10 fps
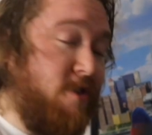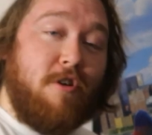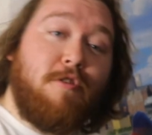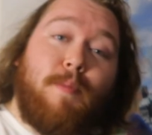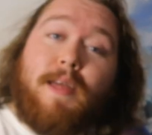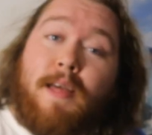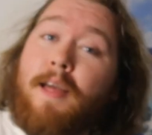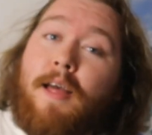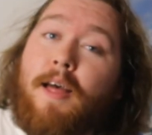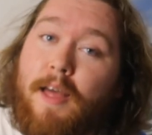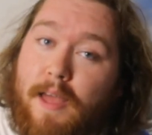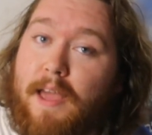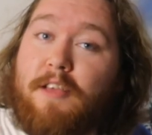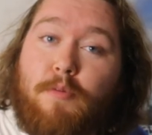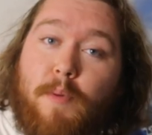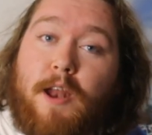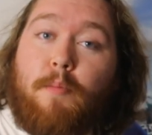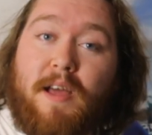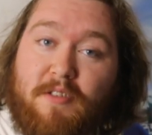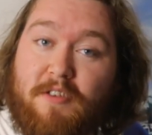Trust me, it's the bane
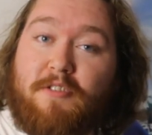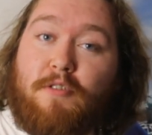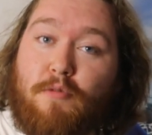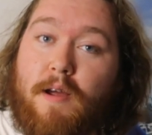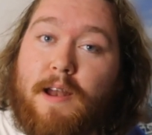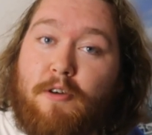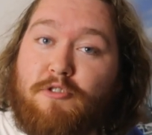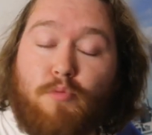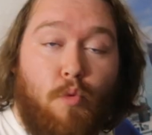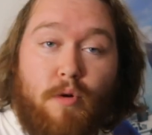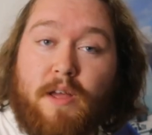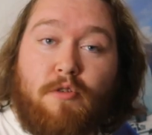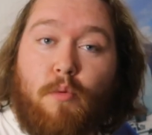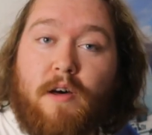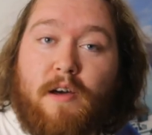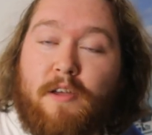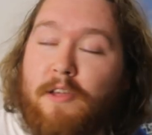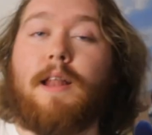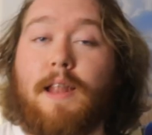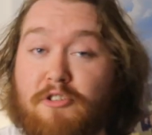of my existence right now, just walking to work.
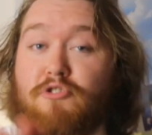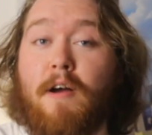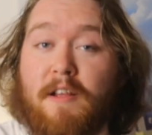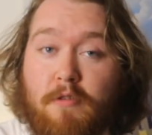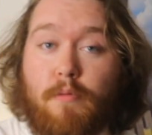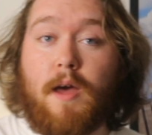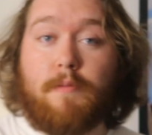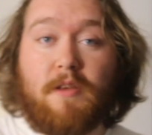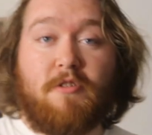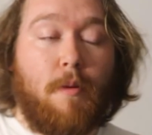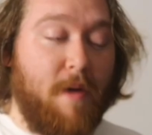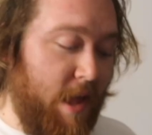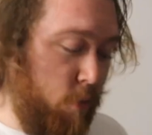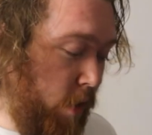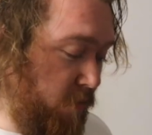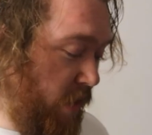Let's try and survive this summer heat wave